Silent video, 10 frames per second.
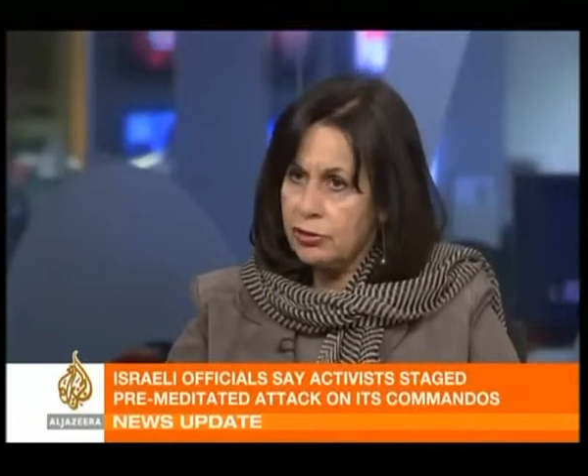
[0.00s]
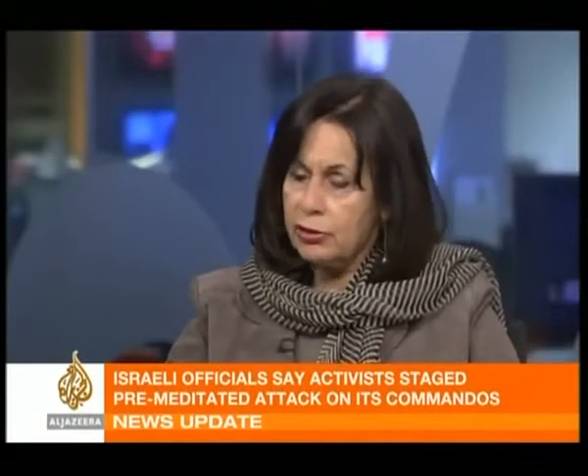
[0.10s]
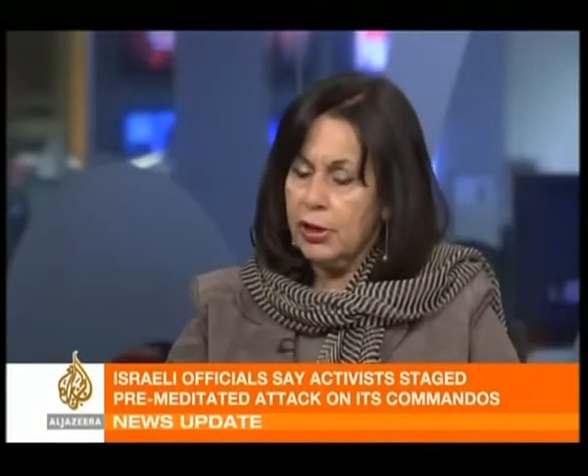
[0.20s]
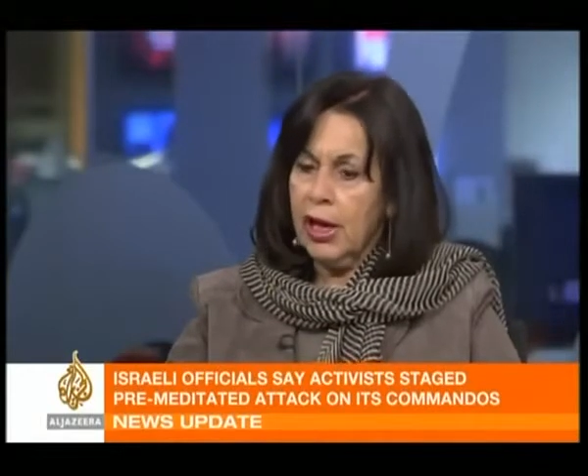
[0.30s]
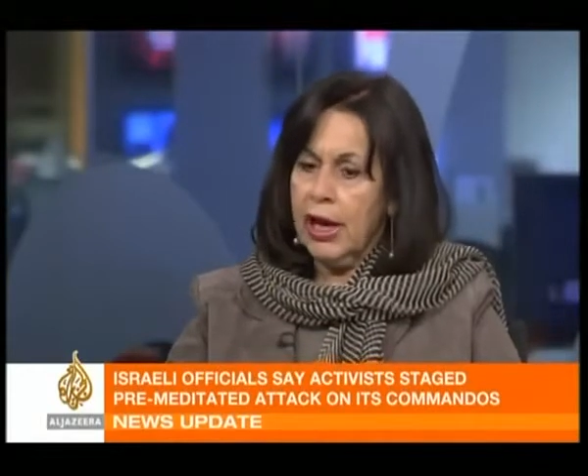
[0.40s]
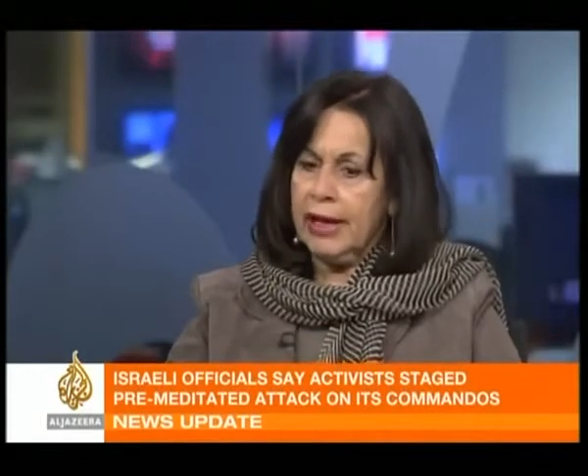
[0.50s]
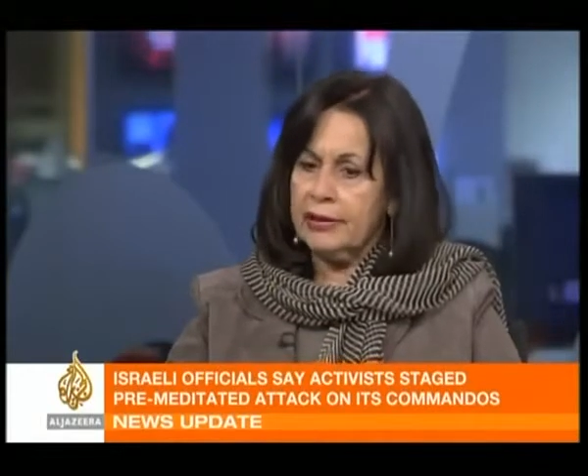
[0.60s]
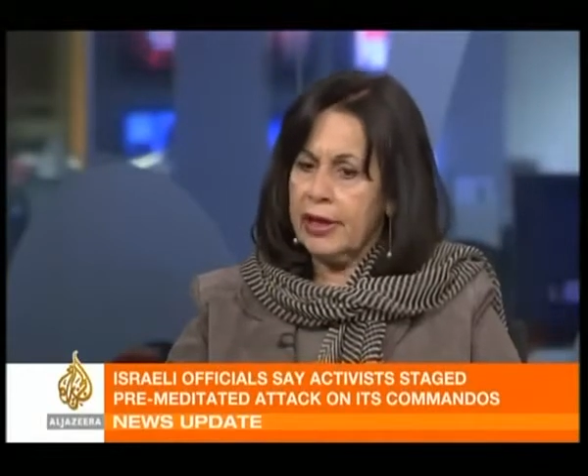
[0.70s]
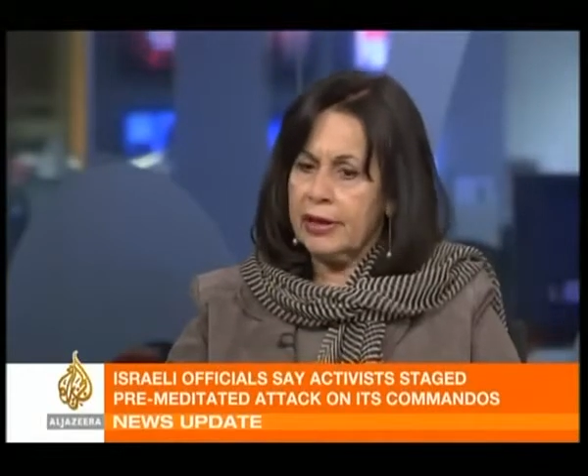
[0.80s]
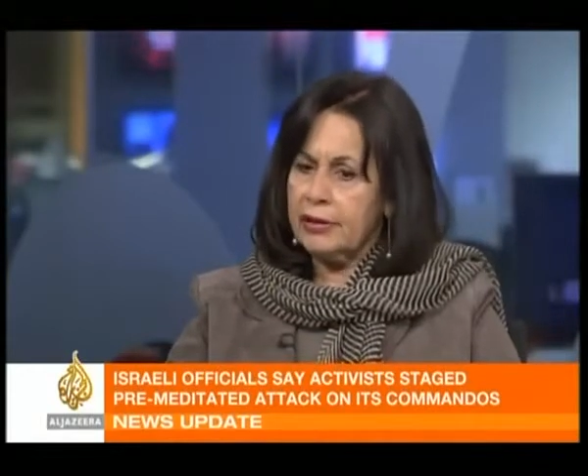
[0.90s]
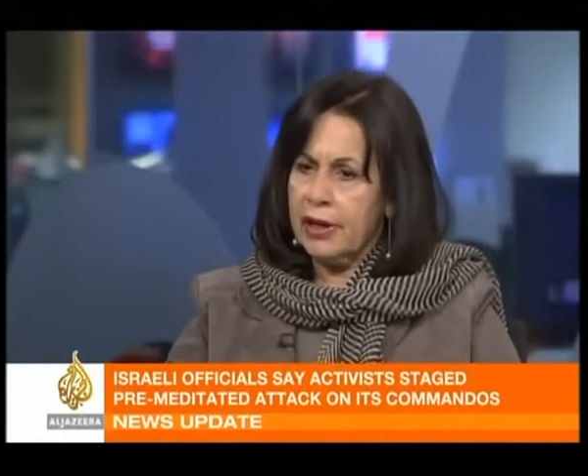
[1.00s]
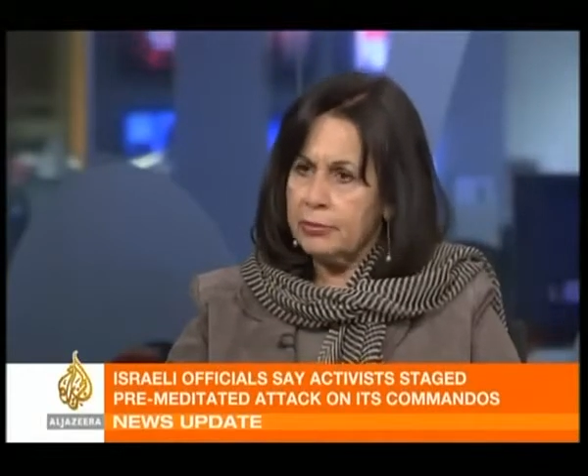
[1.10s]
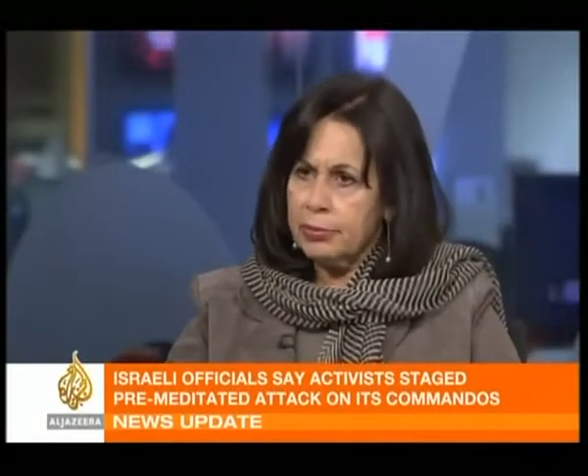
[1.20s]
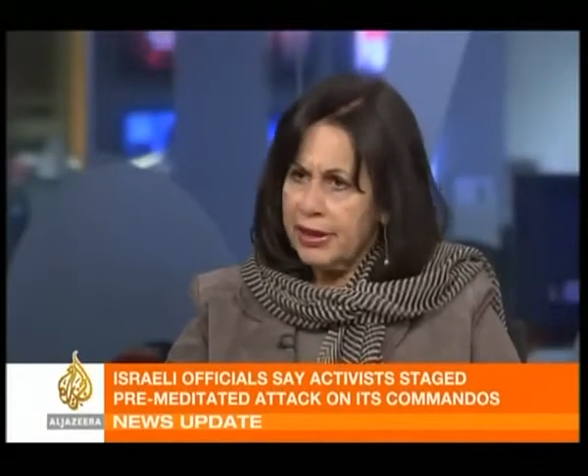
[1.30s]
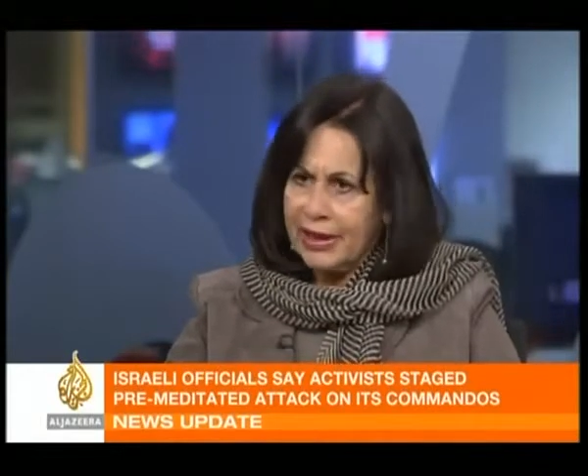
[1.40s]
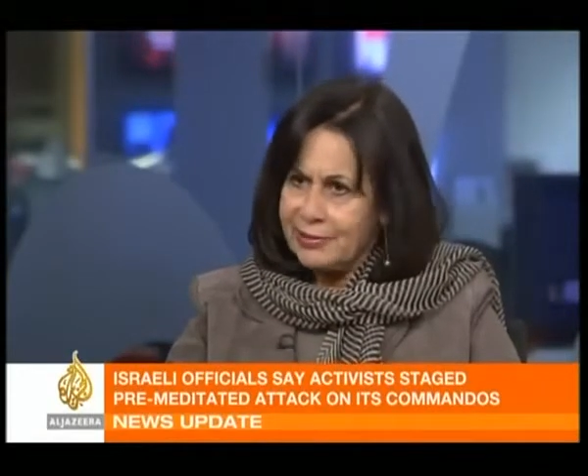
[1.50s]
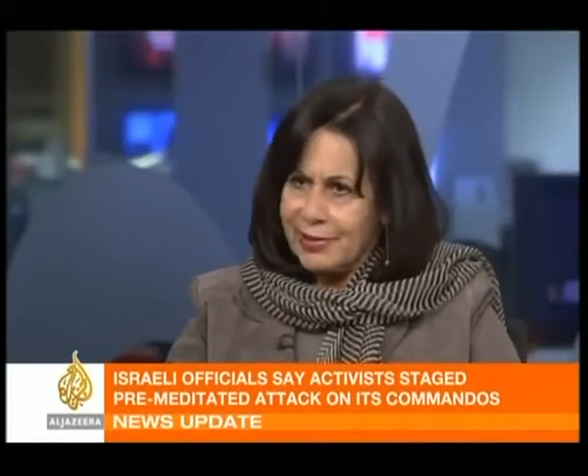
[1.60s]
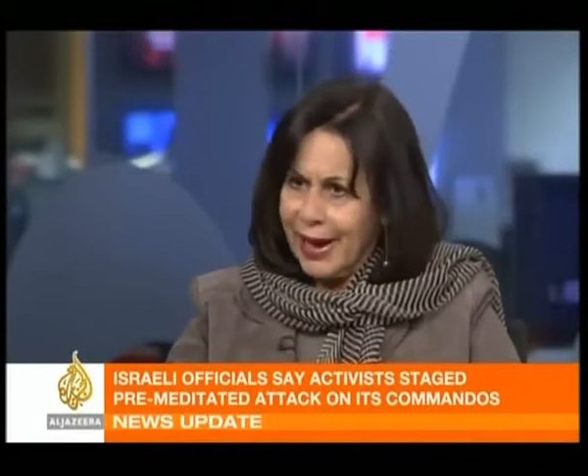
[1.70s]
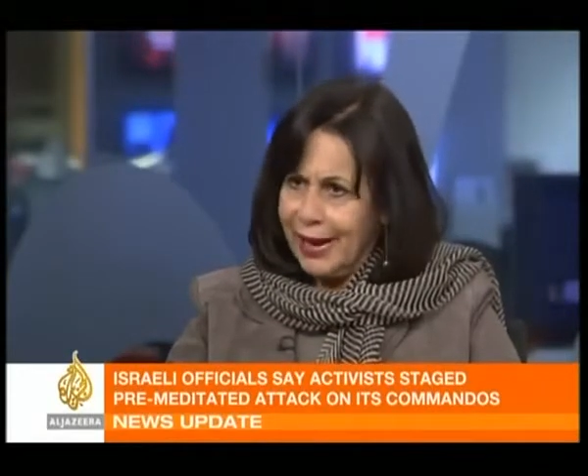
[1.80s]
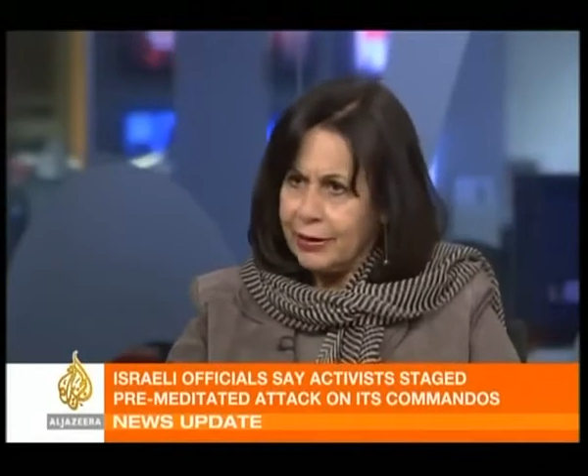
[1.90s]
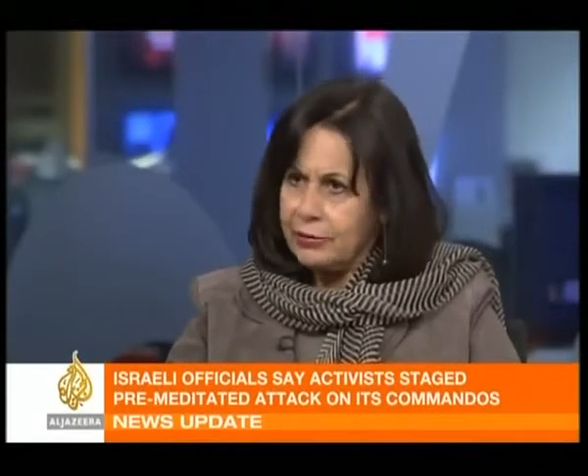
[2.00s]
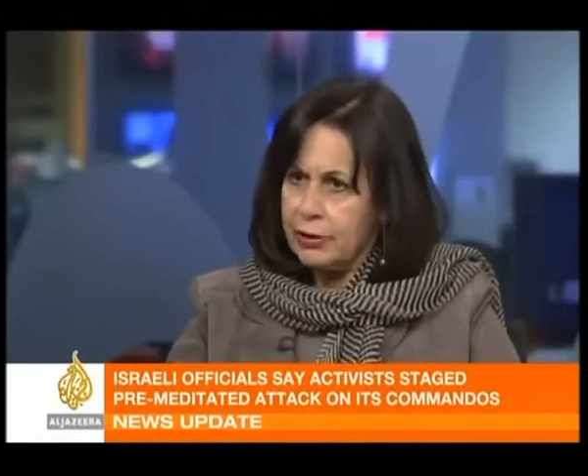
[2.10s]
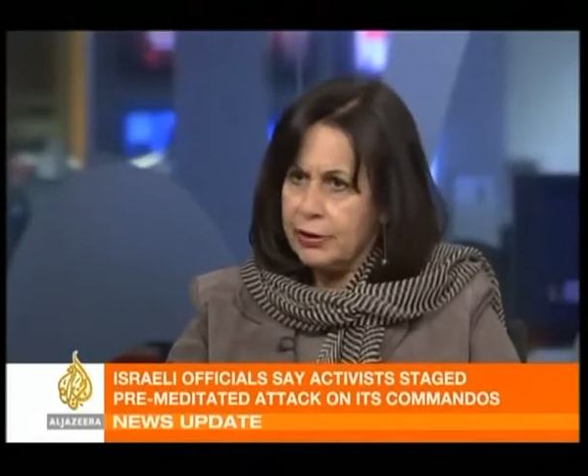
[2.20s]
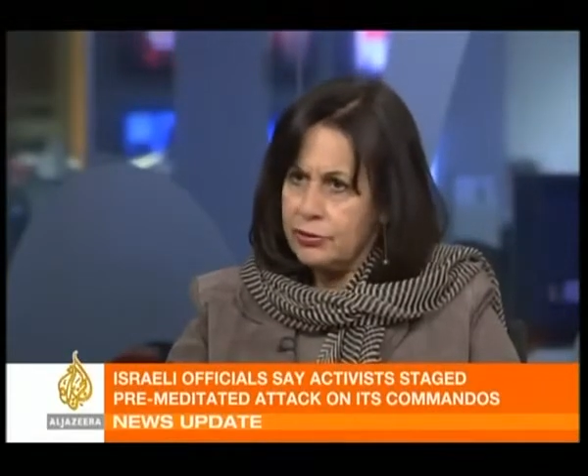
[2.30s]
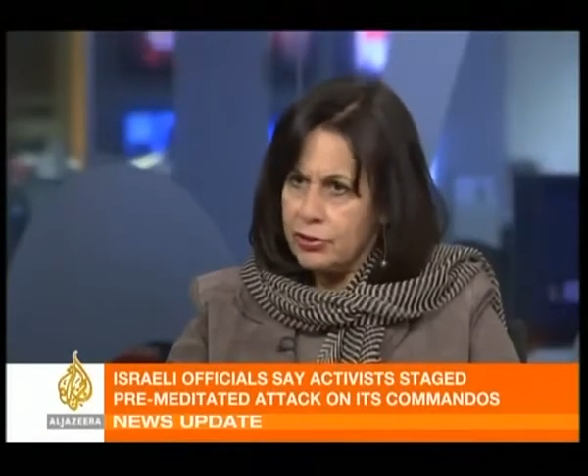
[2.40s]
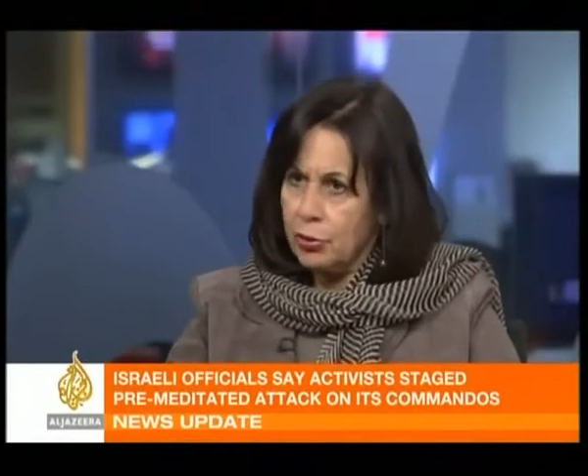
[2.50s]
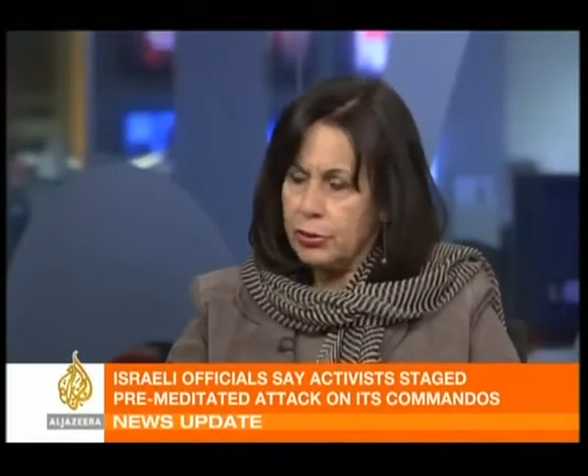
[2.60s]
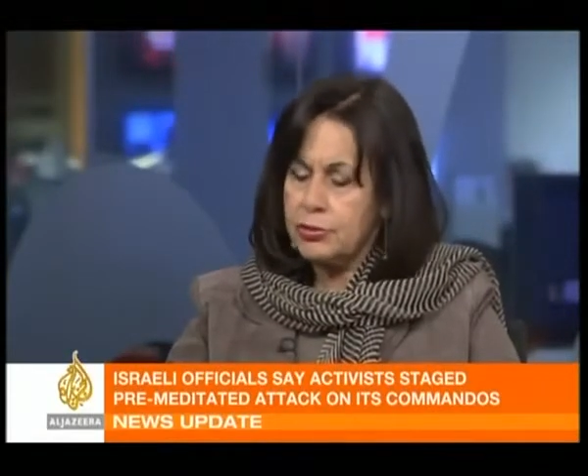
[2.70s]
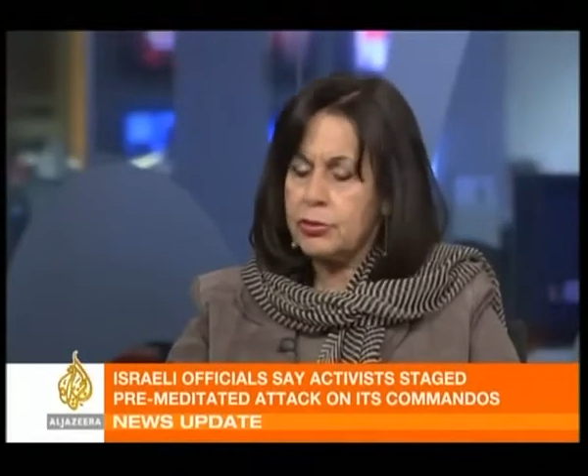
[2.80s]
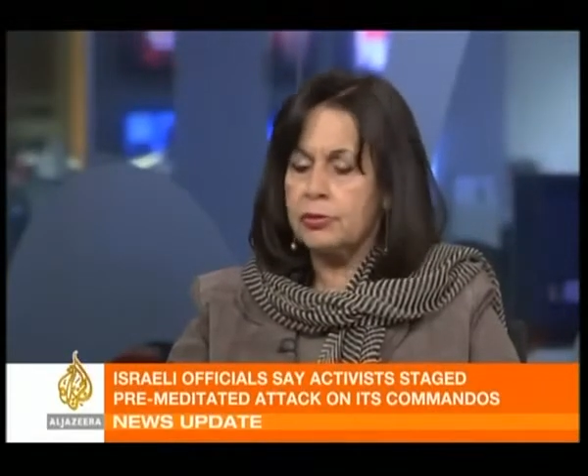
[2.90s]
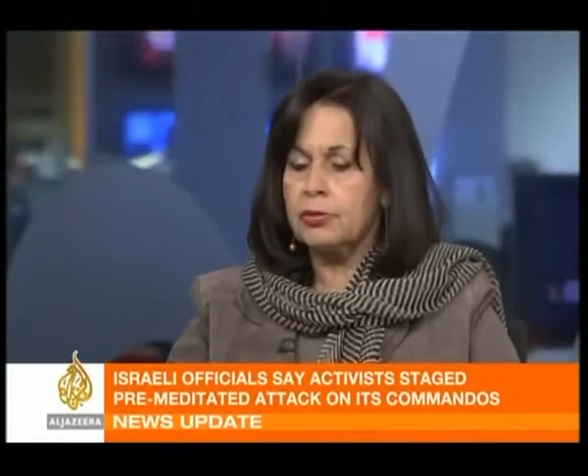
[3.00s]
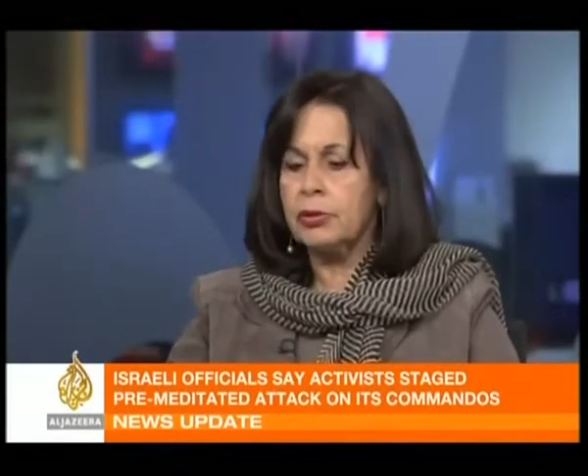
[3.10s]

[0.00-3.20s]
and being attacked and so on and so forth.